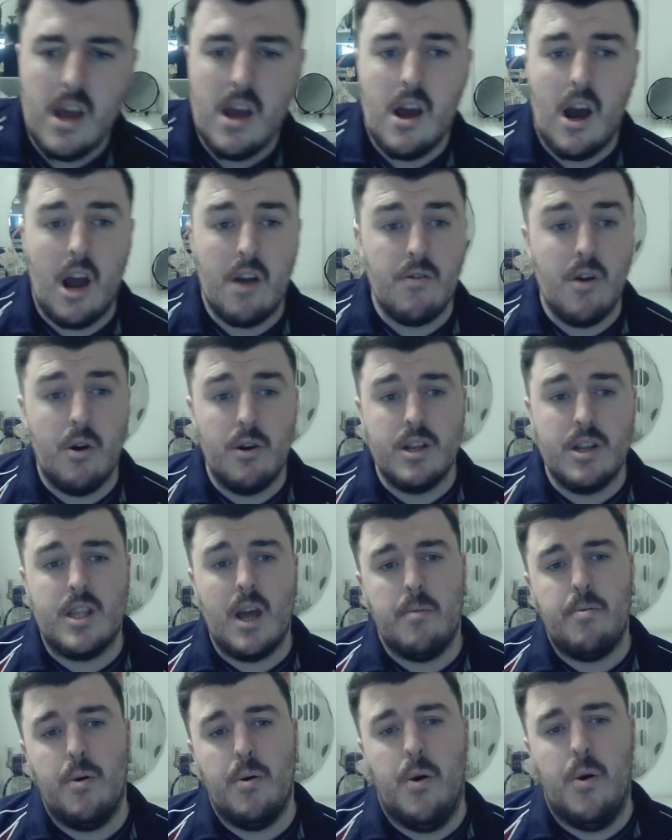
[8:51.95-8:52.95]
I rolled a
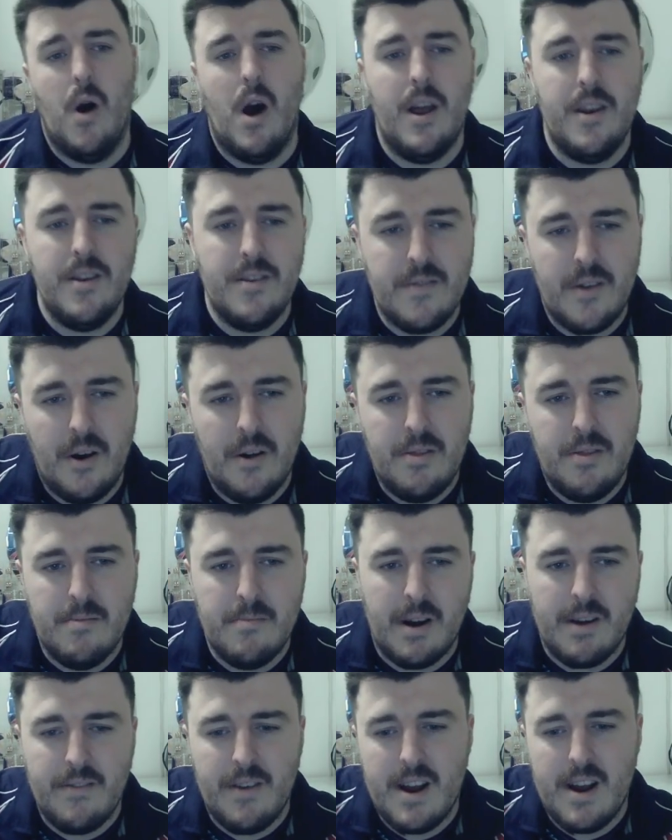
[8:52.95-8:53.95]
double 1 on
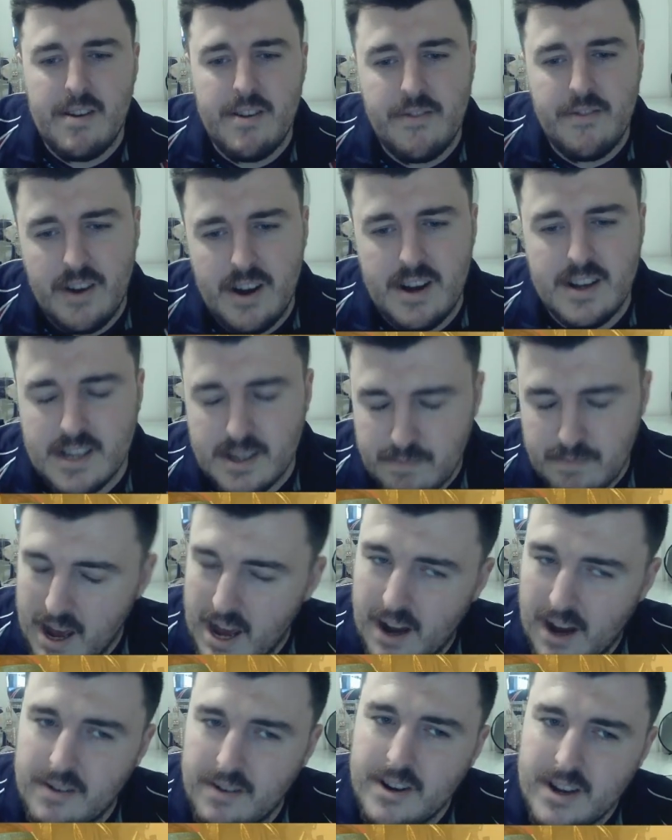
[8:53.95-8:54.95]
my very first
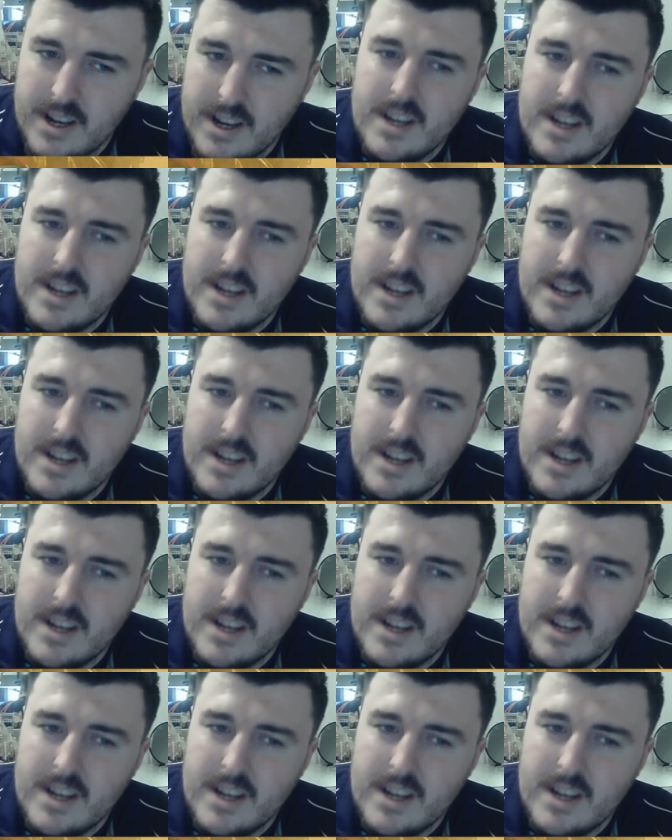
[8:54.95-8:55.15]
spell.